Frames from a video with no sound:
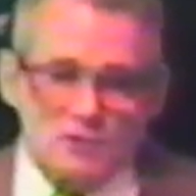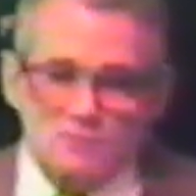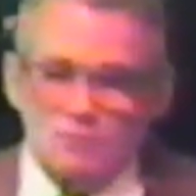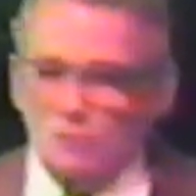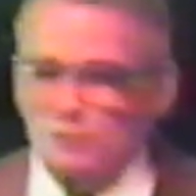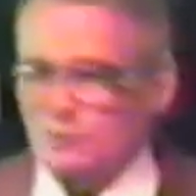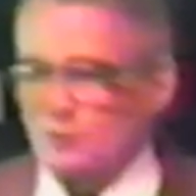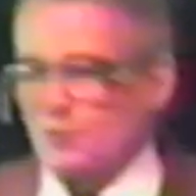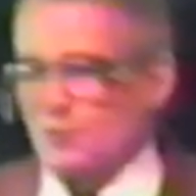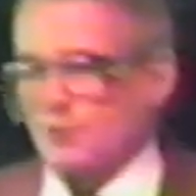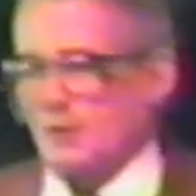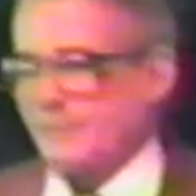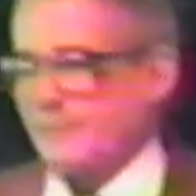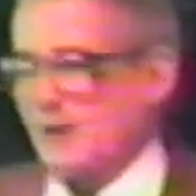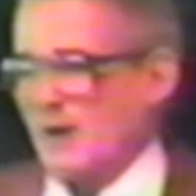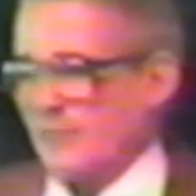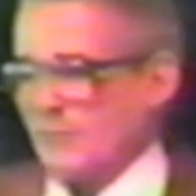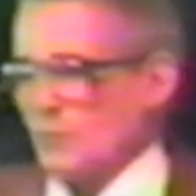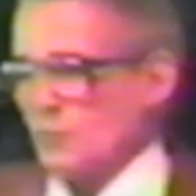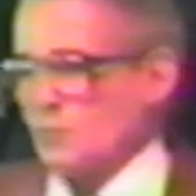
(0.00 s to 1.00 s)
Suppose you step
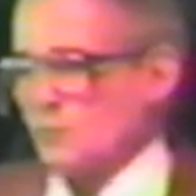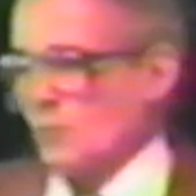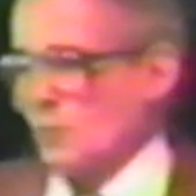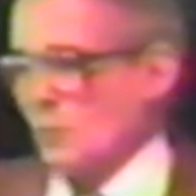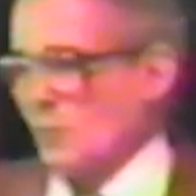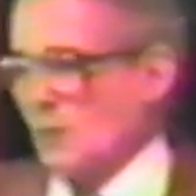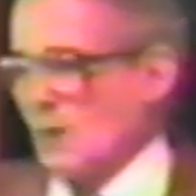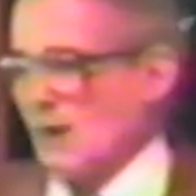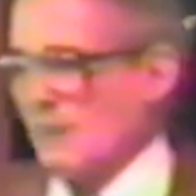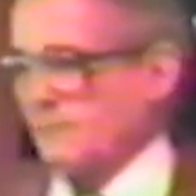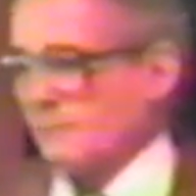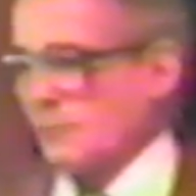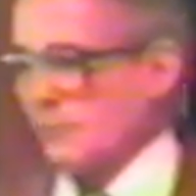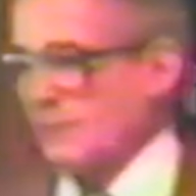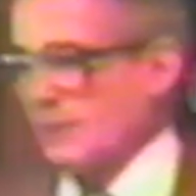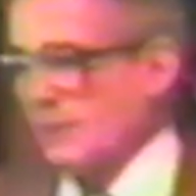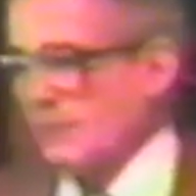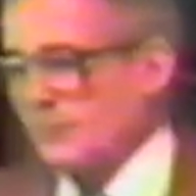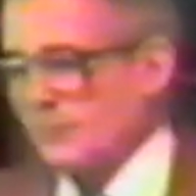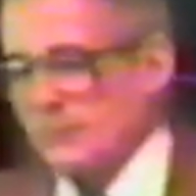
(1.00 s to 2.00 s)
out this door after
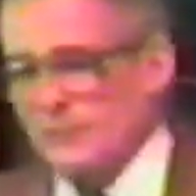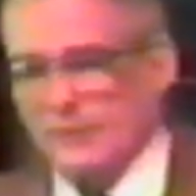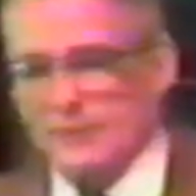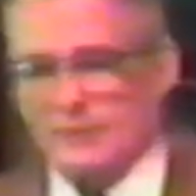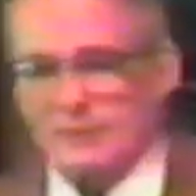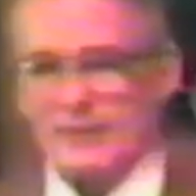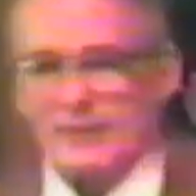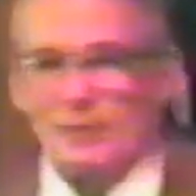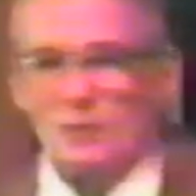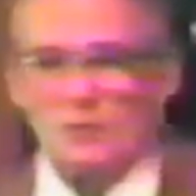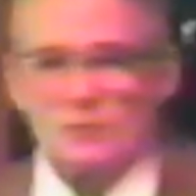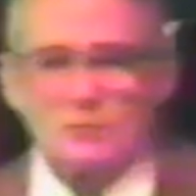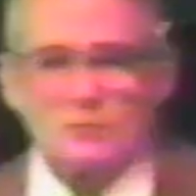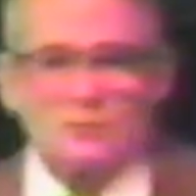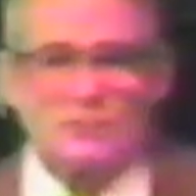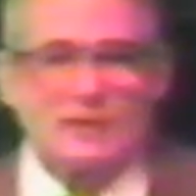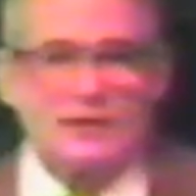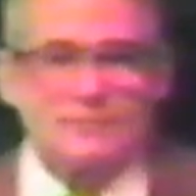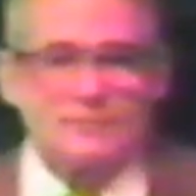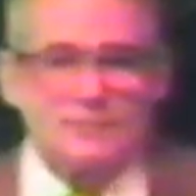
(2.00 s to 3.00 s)
we get through here today and look
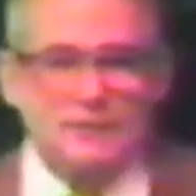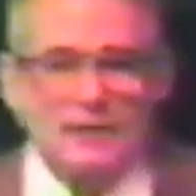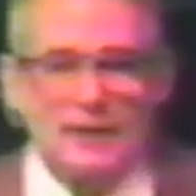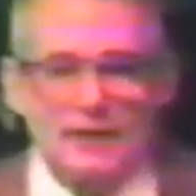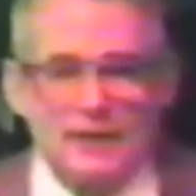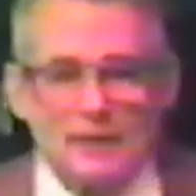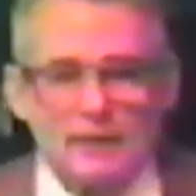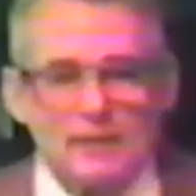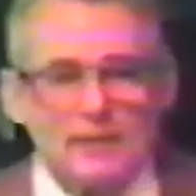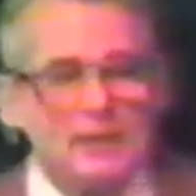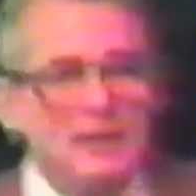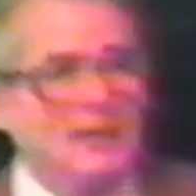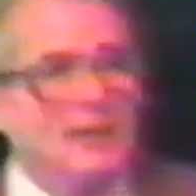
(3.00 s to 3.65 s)
straight up in the air